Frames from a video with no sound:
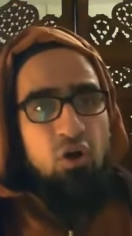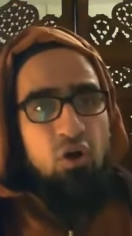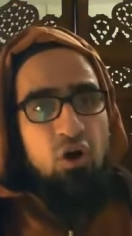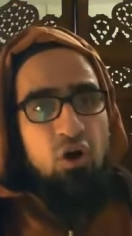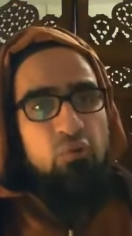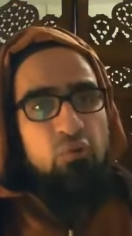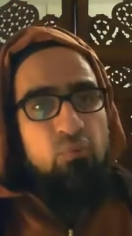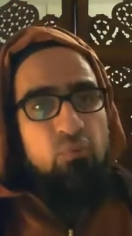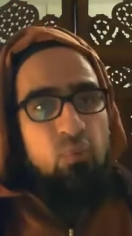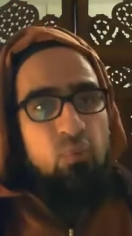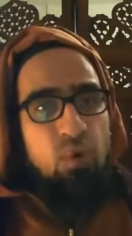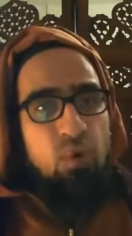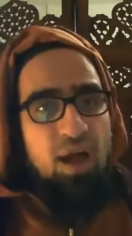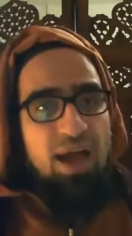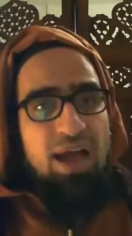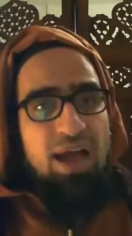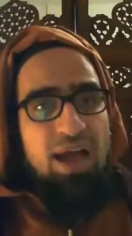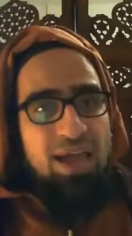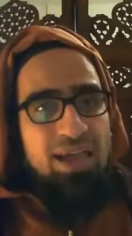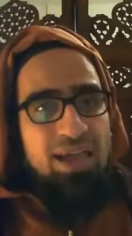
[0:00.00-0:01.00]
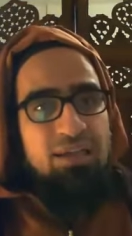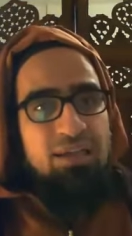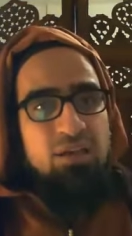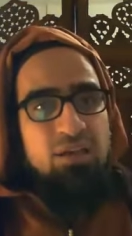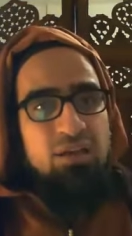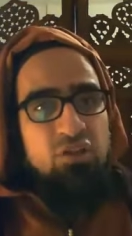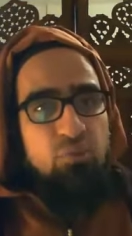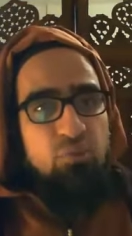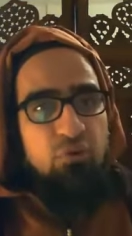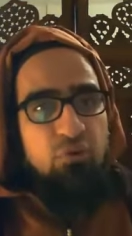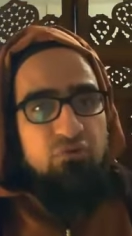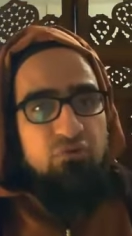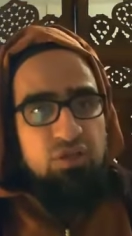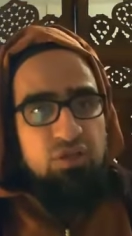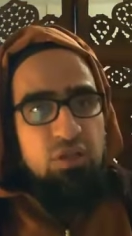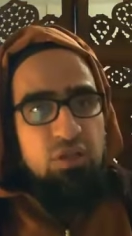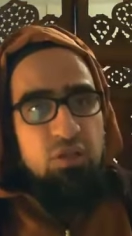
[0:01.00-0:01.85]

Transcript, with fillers: on why the Prophet